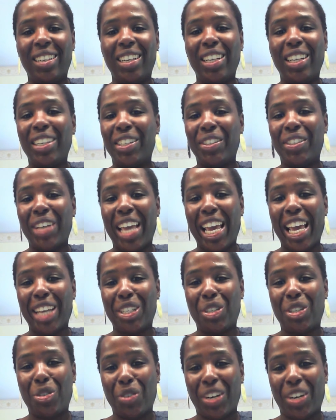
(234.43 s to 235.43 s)
a little
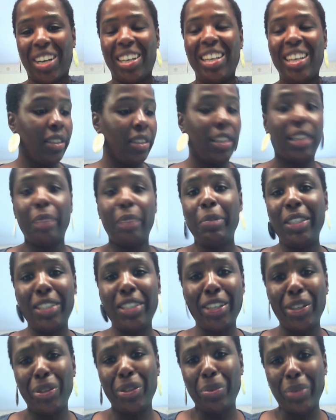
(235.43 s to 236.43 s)
extra. Let me
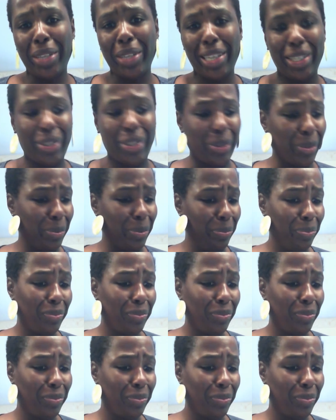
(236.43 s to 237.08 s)
tell you what I do.